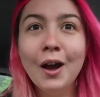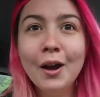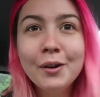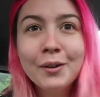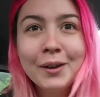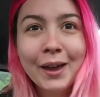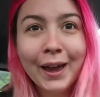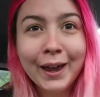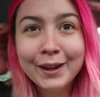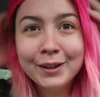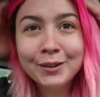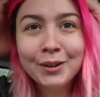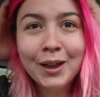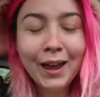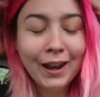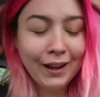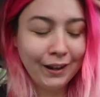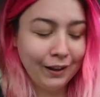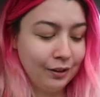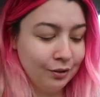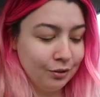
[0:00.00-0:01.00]
Okay,
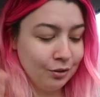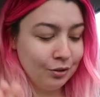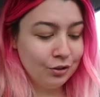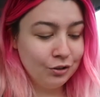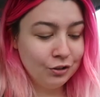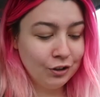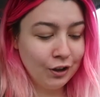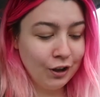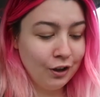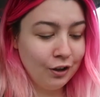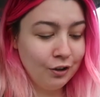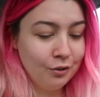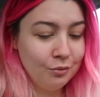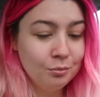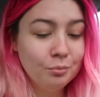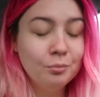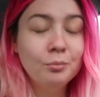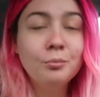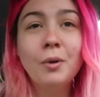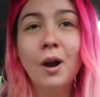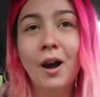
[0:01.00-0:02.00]
hello. So
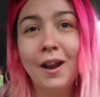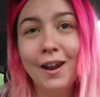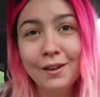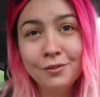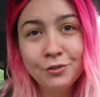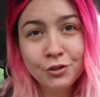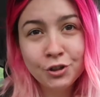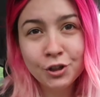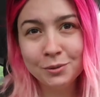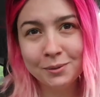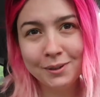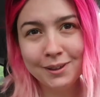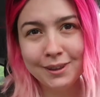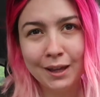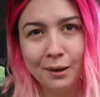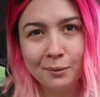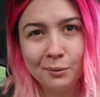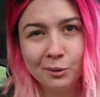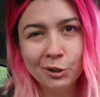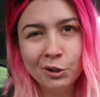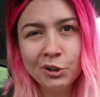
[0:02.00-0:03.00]
I left two in
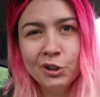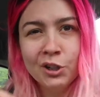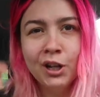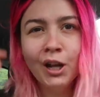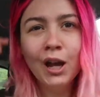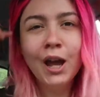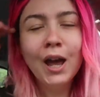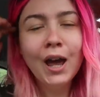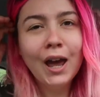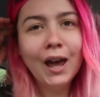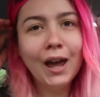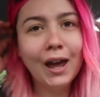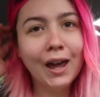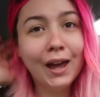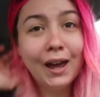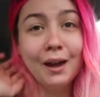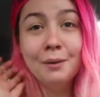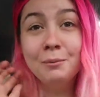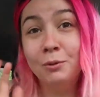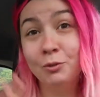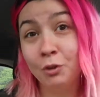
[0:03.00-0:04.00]
that one
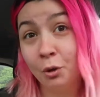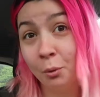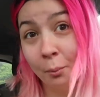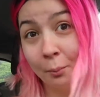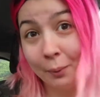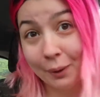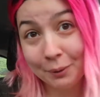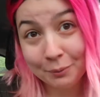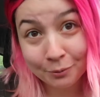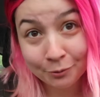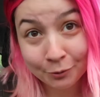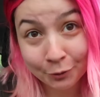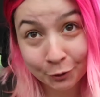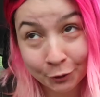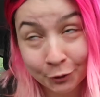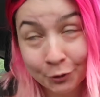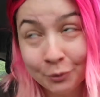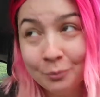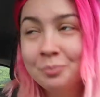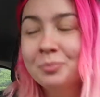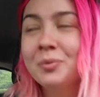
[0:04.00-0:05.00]
and we've come away with
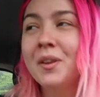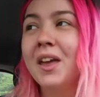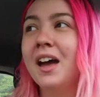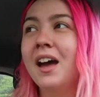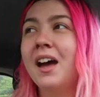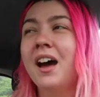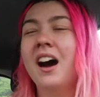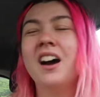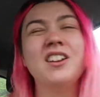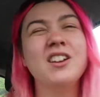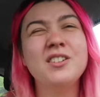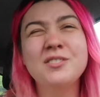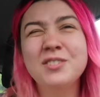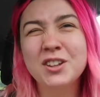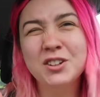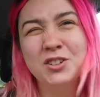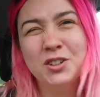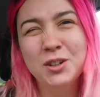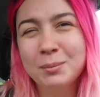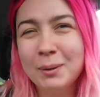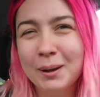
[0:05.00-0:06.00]
four. I don't
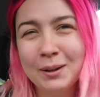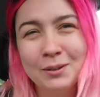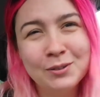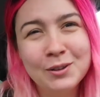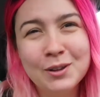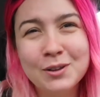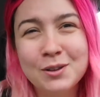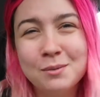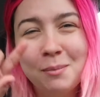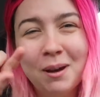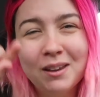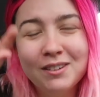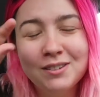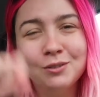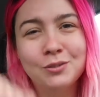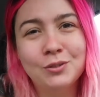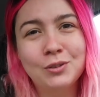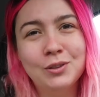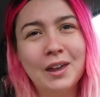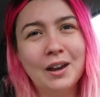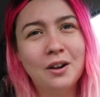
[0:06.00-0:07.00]
feel too bad because there's a
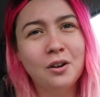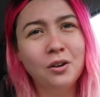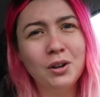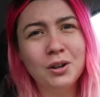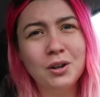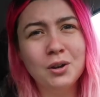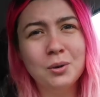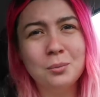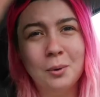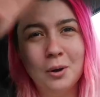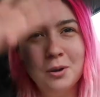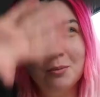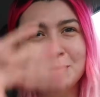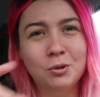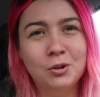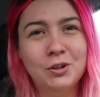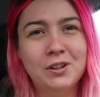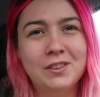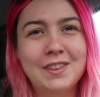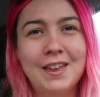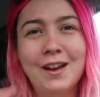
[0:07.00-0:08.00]
massive, they've got like a
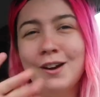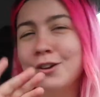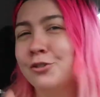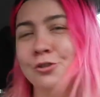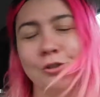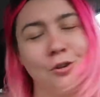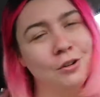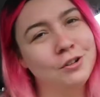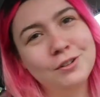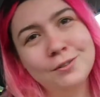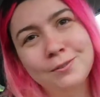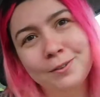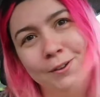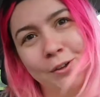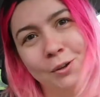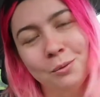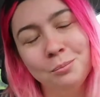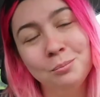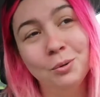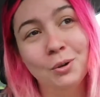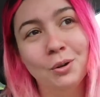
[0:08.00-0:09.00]
whiteboard in there. I tried to
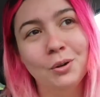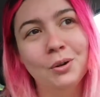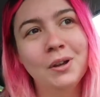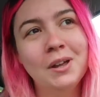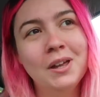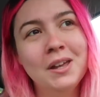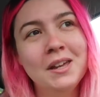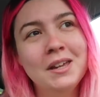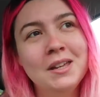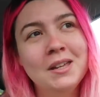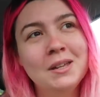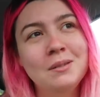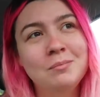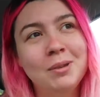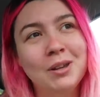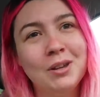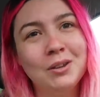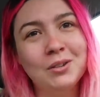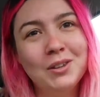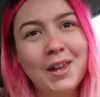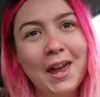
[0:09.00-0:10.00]
film, but
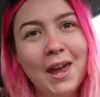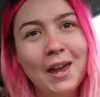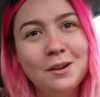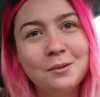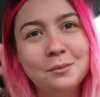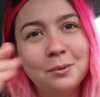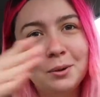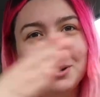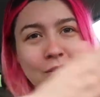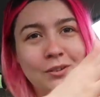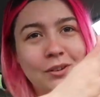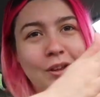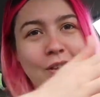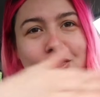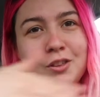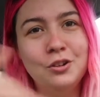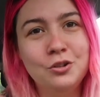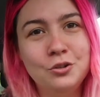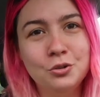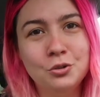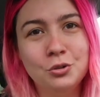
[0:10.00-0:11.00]
because of how it was, like
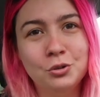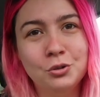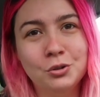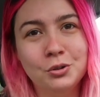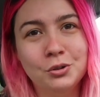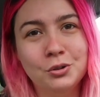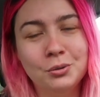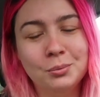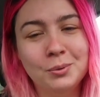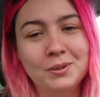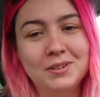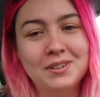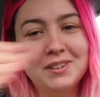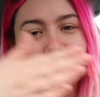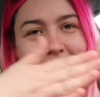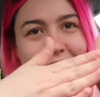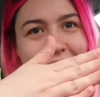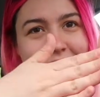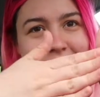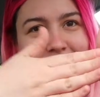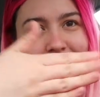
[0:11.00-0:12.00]
the door was
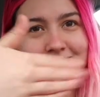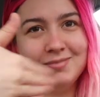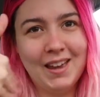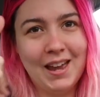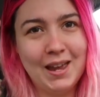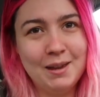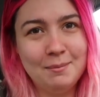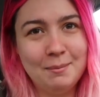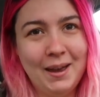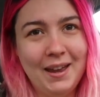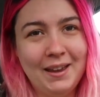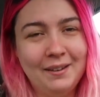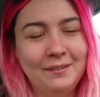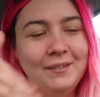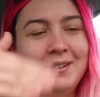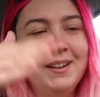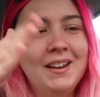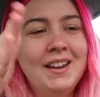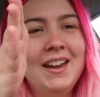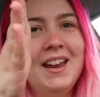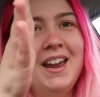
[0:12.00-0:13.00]
like, came out
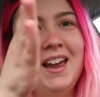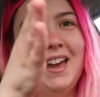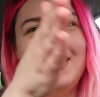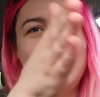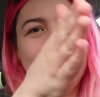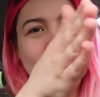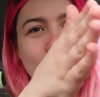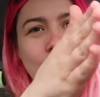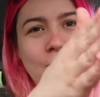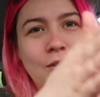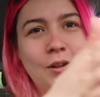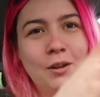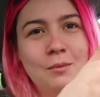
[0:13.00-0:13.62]
and then there was